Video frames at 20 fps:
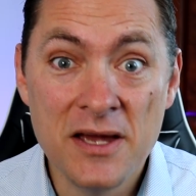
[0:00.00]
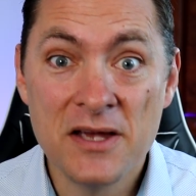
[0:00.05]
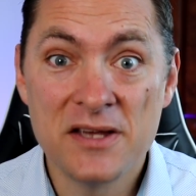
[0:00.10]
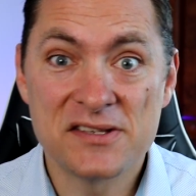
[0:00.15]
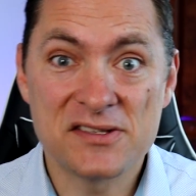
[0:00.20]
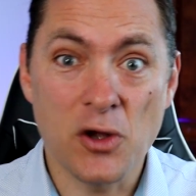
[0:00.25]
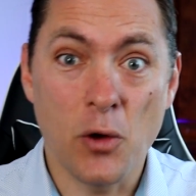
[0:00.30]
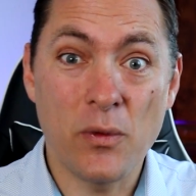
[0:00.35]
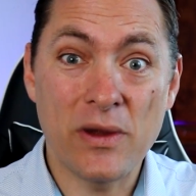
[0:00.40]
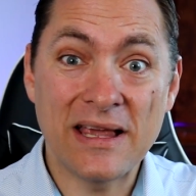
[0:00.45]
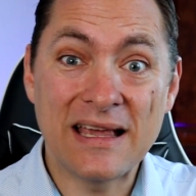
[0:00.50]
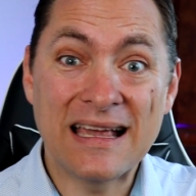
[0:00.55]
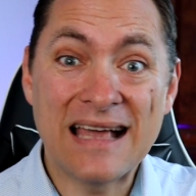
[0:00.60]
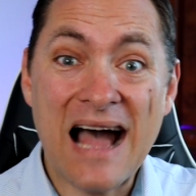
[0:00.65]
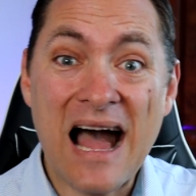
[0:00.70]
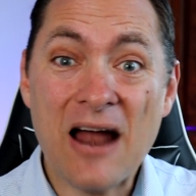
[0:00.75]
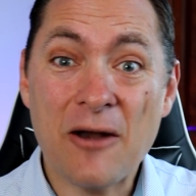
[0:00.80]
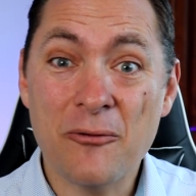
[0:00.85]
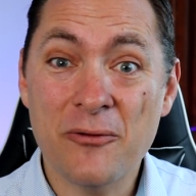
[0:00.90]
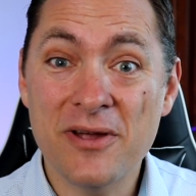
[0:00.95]
So we
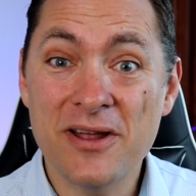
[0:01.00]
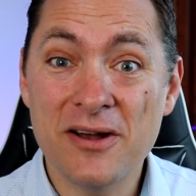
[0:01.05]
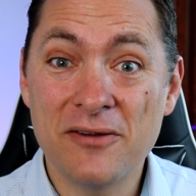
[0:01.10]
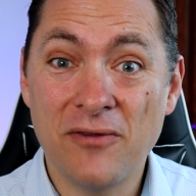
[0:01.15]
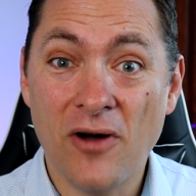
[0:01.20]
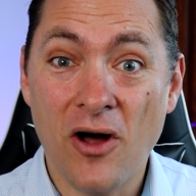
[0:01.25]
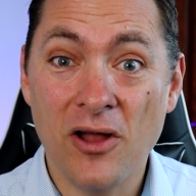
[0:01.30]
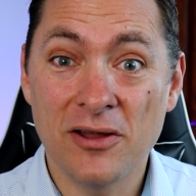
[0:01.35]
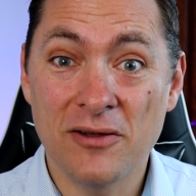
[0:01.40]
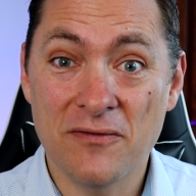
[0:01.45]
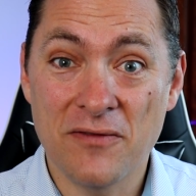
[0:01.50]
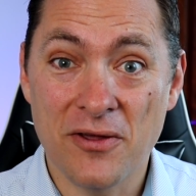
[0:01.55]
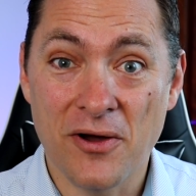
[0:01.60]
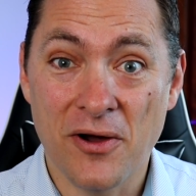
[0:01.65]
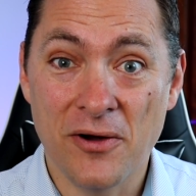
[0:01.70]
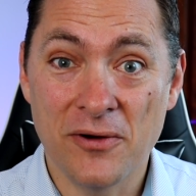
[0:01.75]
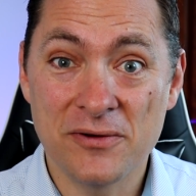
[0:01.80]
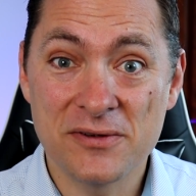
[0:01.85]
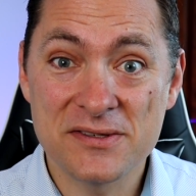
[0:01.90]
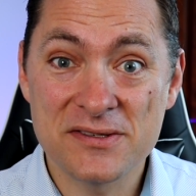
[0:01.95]
got rid of all of
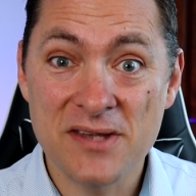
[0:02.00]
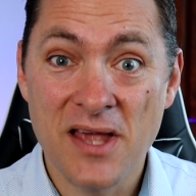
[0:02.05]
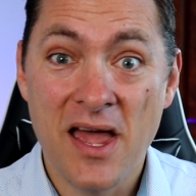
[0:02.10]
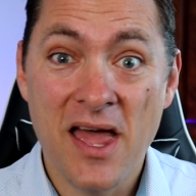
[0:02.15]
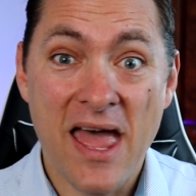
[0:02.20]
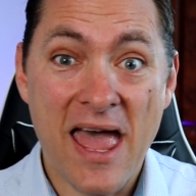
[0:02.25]
those